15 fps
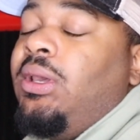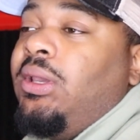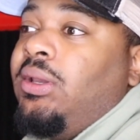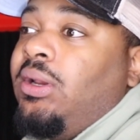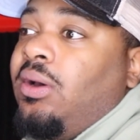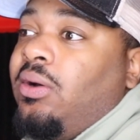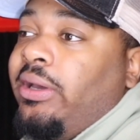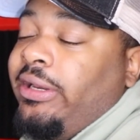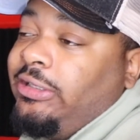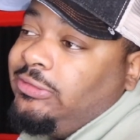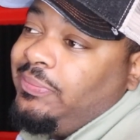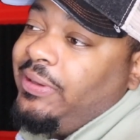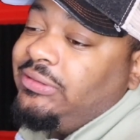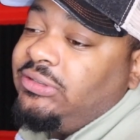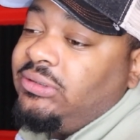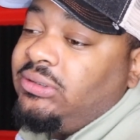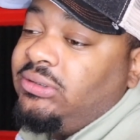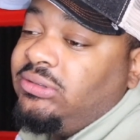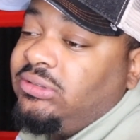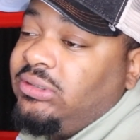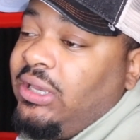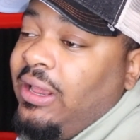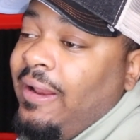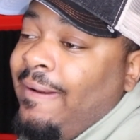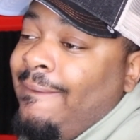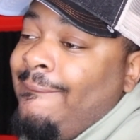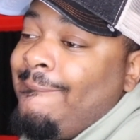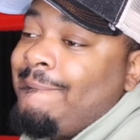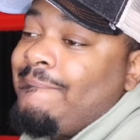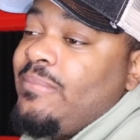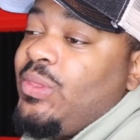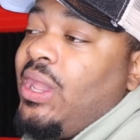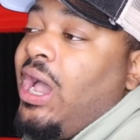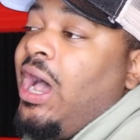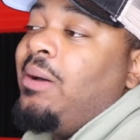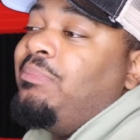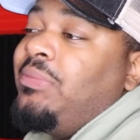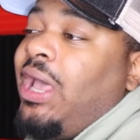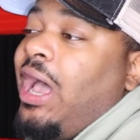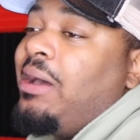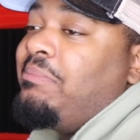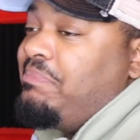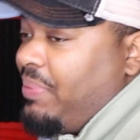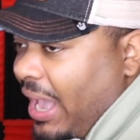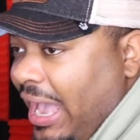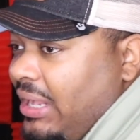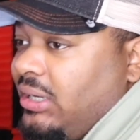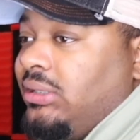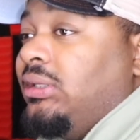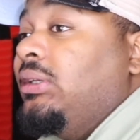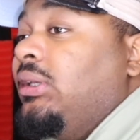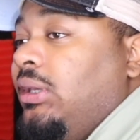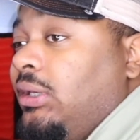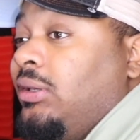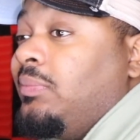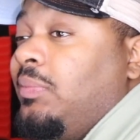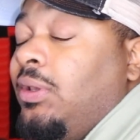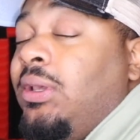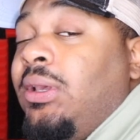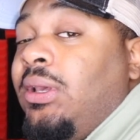You know, and he's basically saying, I'm not battling him.